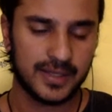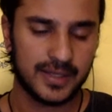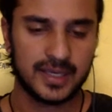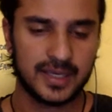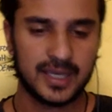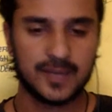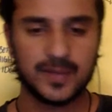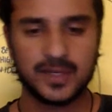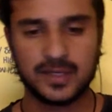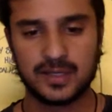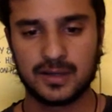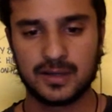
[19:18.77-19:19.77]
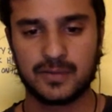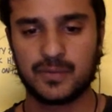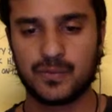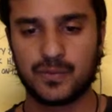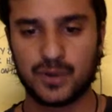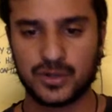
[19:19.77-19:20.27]
they came and did a
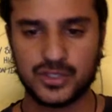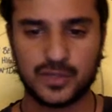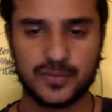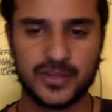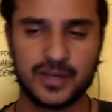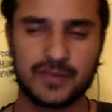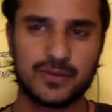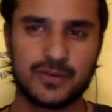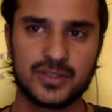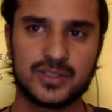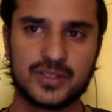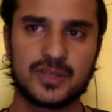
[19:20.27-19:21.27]
workshop there for us.